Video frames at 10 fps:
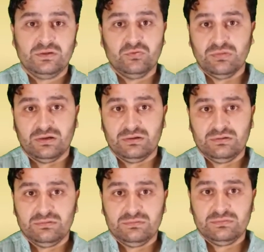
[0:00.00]
Ummah.
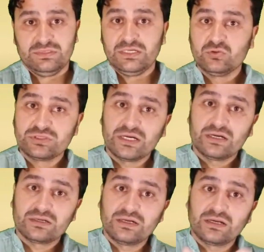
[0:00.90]
They don't
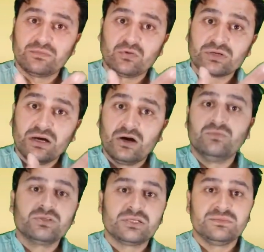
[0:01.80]
care about how
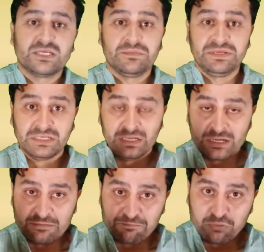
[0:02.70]
Muslims are being
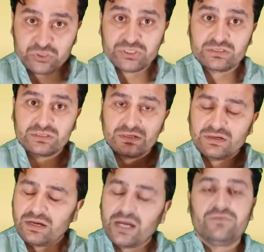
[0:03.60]
butchered
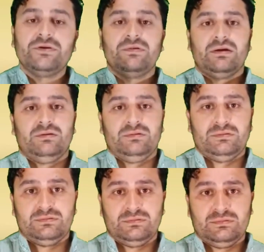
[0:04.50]
everywhere.
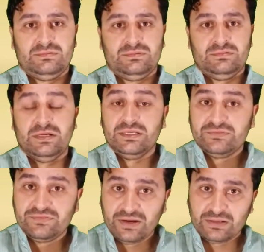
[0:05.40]
And in
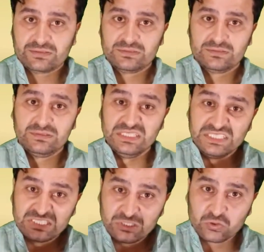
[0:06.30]
fact,
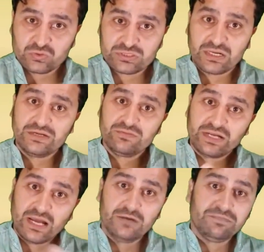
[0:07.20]
these crooks are even
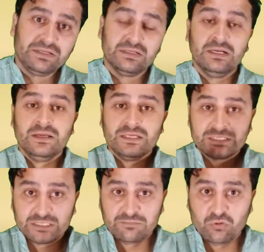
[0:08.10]
helping,
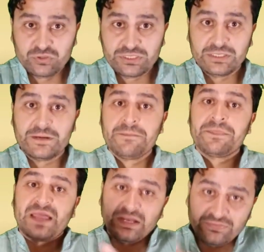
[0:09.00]
supporting,
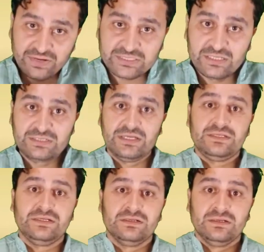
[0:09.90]
and
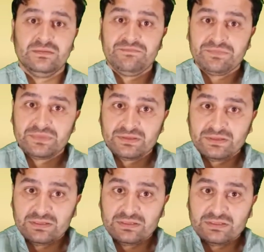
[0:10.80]
facilitating
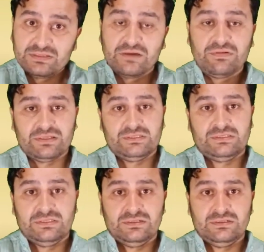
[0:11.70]
the West